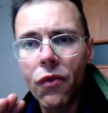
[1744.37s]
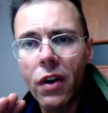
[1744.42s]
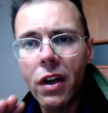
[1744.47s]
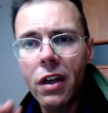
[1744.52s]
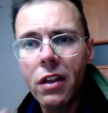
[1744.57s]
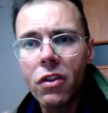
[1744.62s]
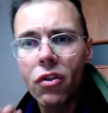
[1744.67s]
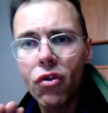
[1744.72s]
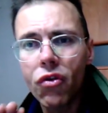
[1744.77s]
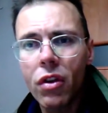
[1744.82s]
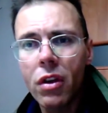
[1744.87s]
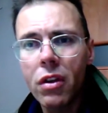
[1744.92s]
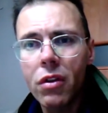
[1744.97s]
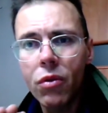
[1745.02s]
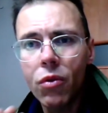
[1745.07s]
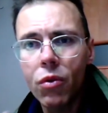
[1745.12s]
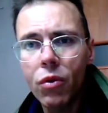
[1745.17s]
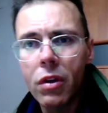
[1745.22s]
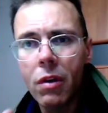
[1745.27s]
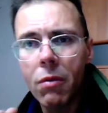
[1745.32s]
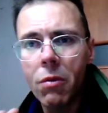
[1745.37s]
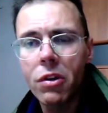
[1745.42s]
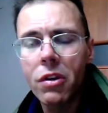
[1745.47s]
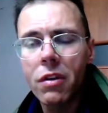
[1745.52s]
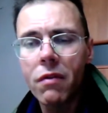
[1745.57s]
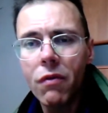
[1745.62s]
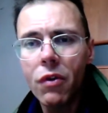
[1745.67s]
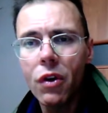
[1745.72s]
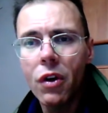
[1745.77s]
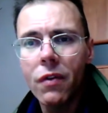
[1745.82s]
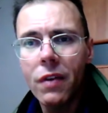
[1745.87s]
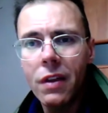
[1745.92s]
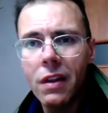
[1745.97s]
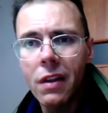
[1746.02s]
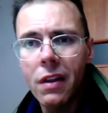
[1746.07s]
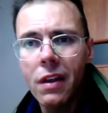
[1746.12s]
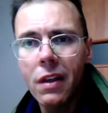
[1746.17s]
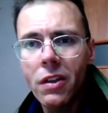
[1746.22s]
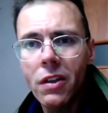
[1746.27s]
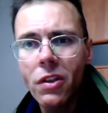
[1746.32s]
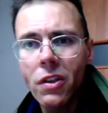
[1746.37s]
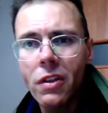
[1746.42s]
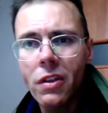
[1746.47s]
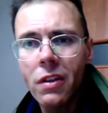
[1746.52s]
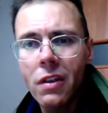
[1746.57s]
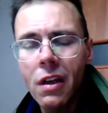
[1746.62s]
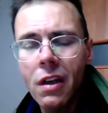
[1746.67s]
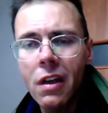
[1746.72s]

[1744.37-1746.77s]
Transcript: Andrzej Duda was involved in this